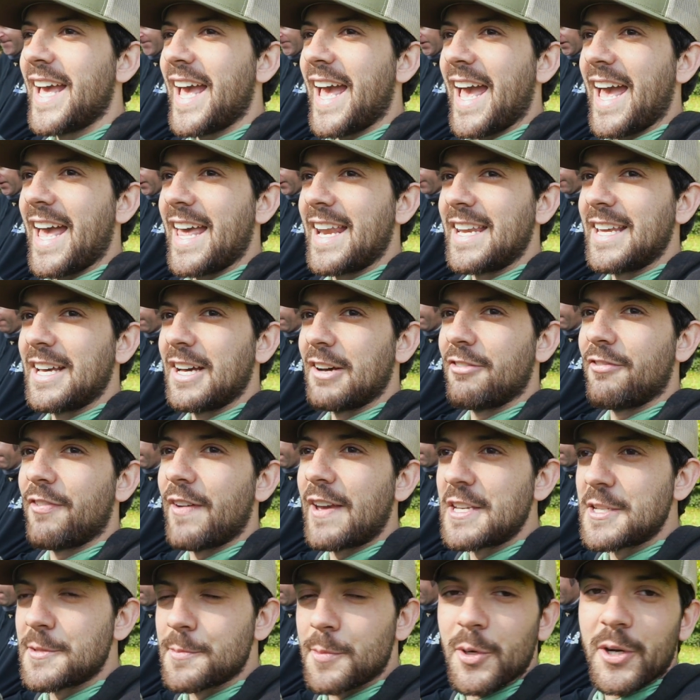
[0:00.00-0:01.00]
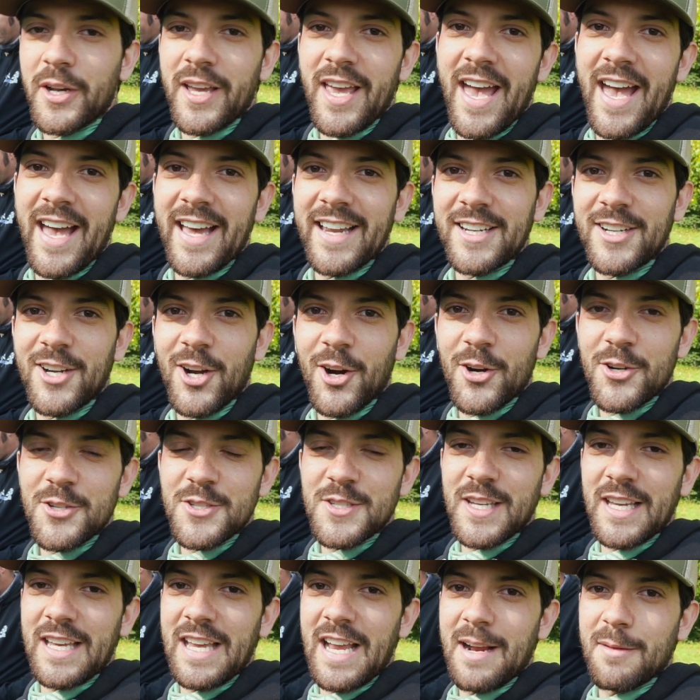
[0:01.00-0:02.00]
and uh, Facebook at
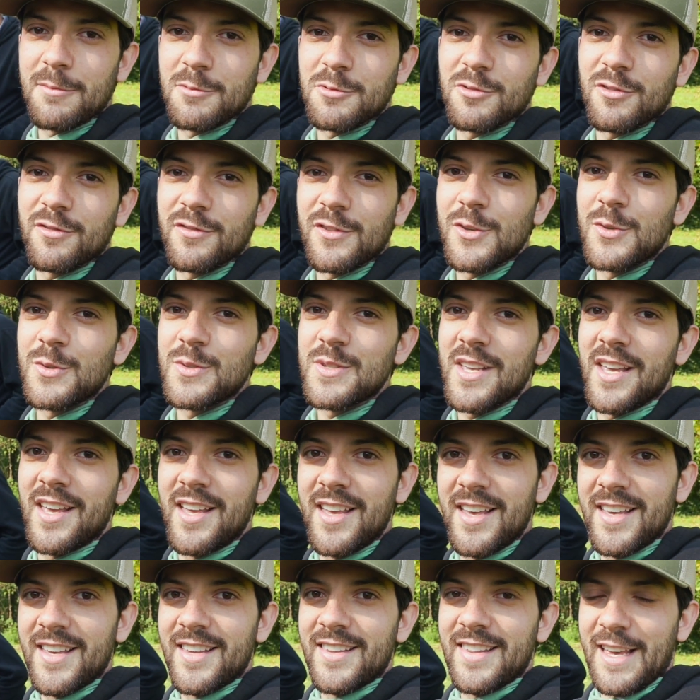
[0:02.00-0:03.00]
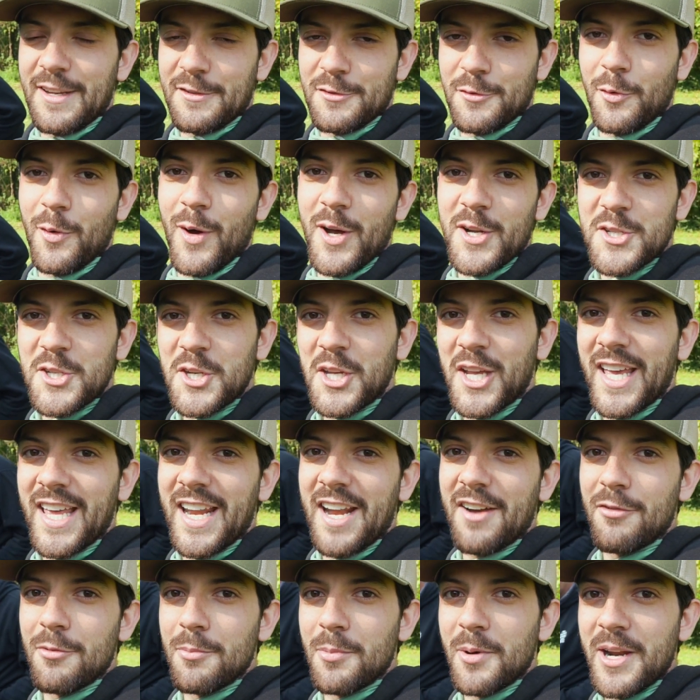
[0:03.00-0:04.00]
Cars and Cameras Reviews. Thanks for watching
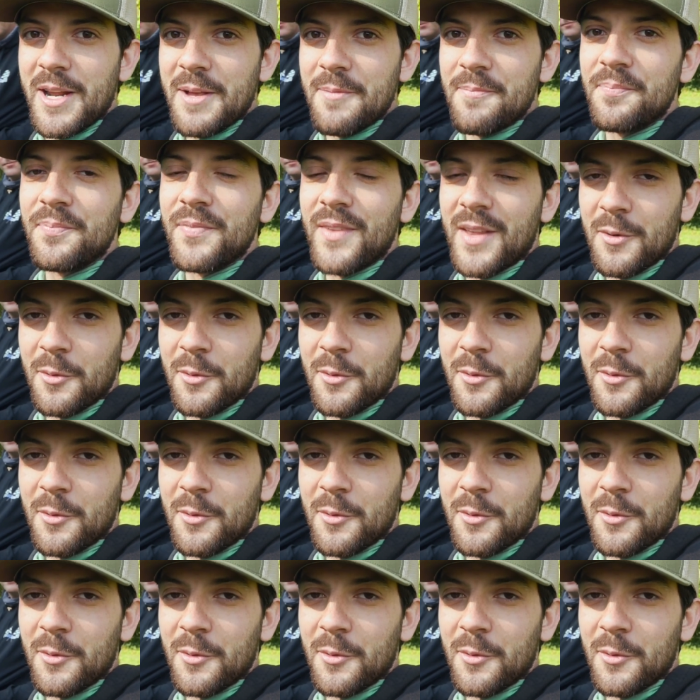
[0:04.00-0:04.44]
again, everybody.